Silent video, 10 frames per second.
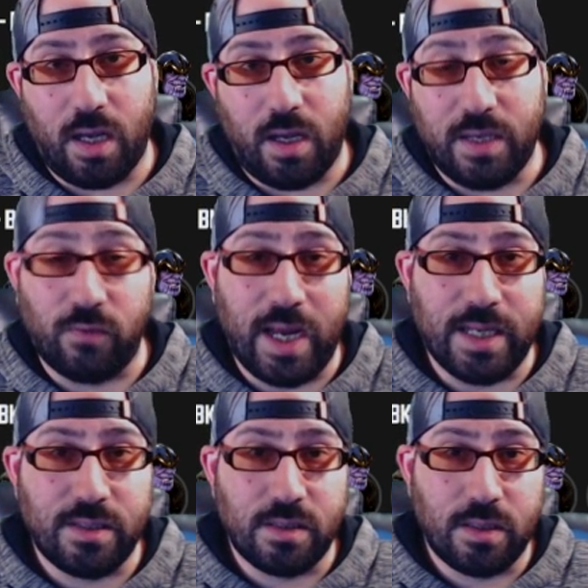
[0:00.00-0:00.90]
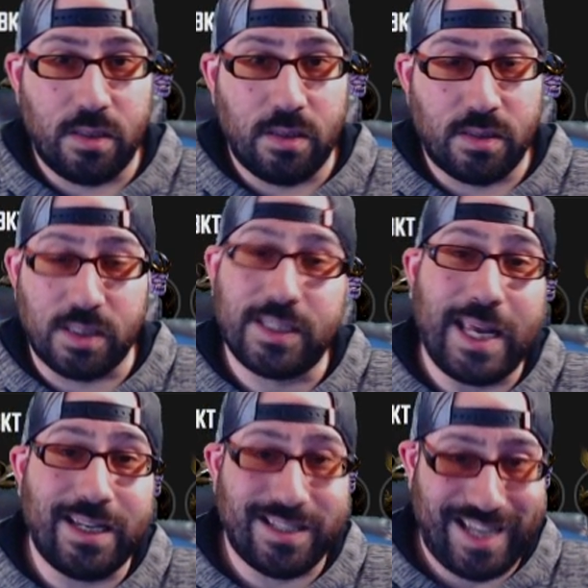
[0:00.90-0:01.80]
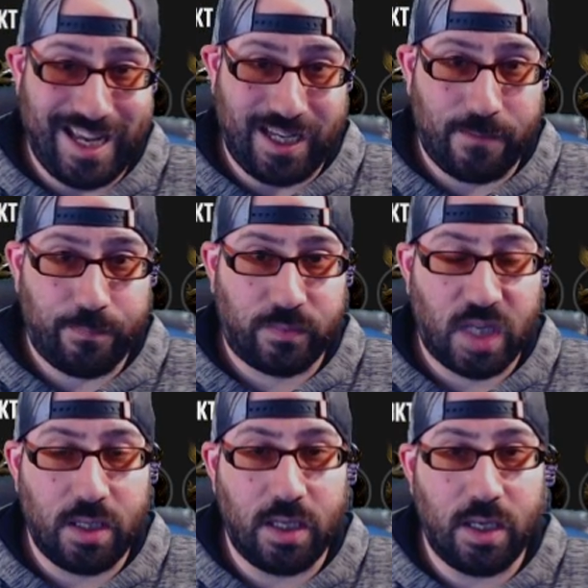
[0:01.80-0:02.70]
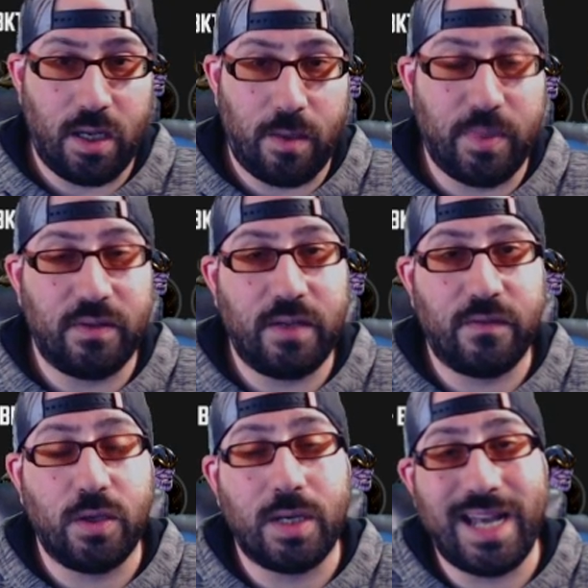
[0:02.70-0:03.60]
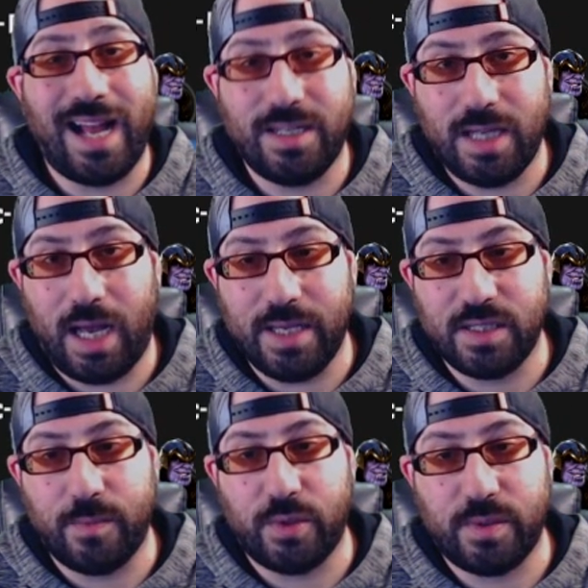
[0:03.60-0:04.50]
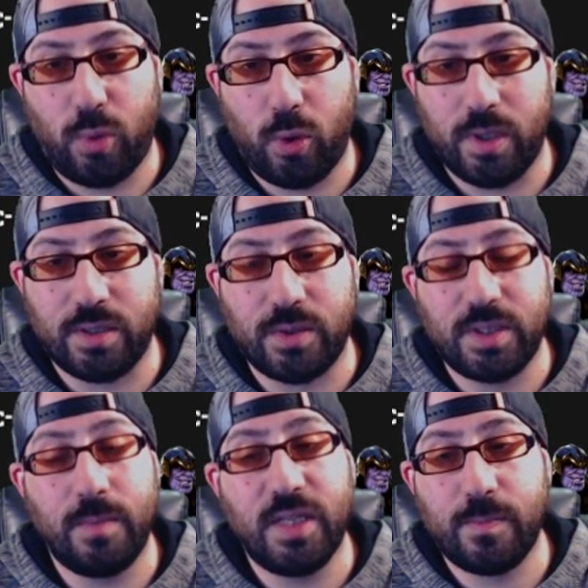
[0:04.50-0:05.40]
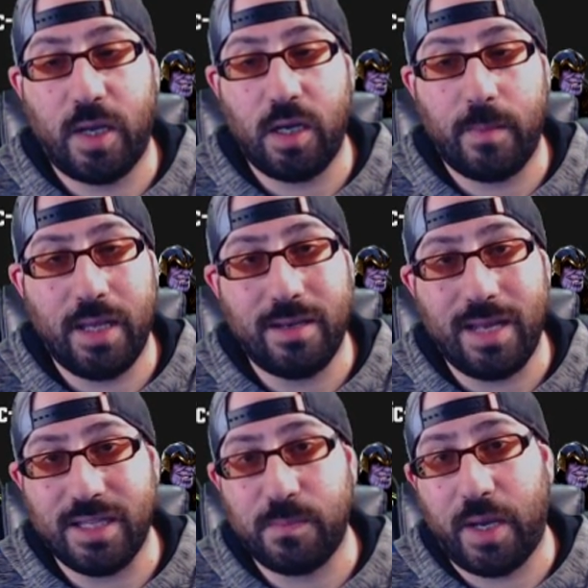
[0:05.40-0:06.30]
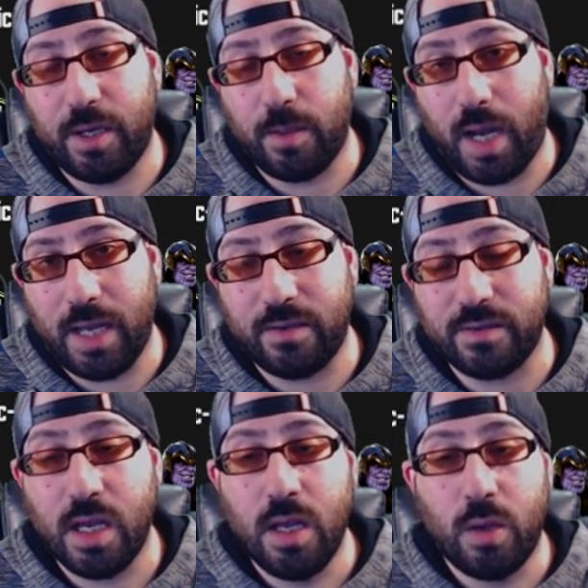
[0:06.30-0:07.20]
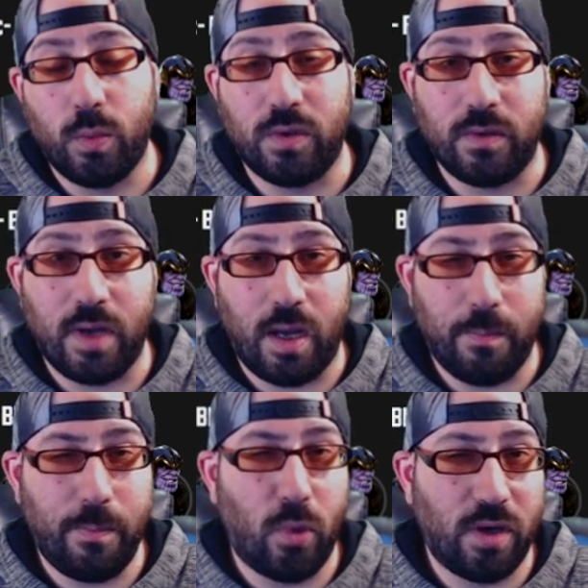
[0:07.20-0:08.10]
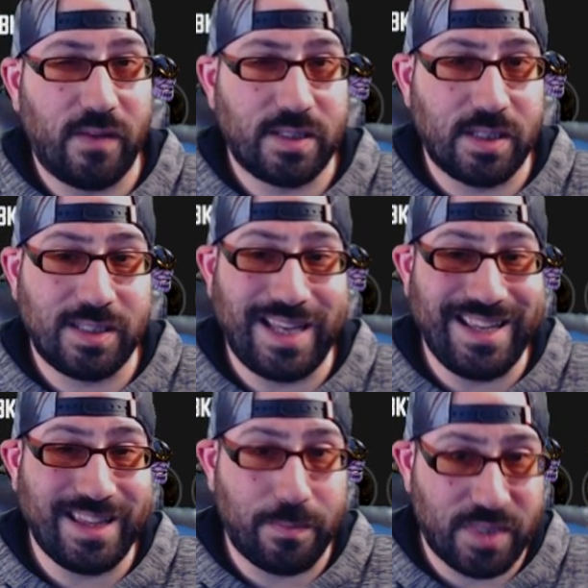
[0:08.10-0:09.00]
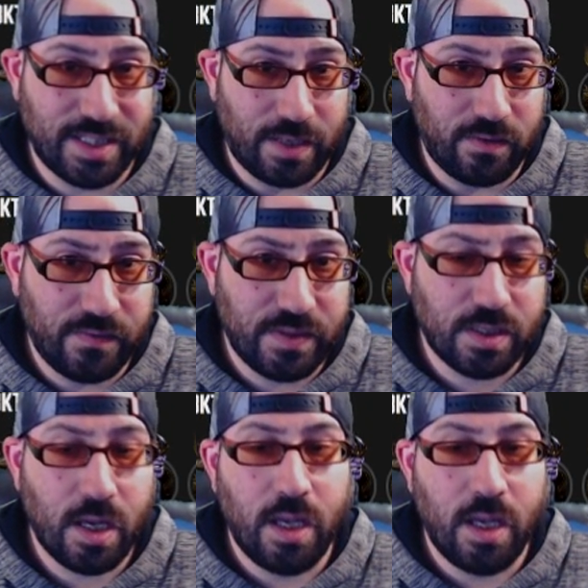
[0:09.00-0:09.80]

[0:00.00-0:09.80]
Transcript: in raids, sustain is king. The ability for you to not die is the most important. So Symbiote Spider-Man and Spider-Miles will more or less sustain themselves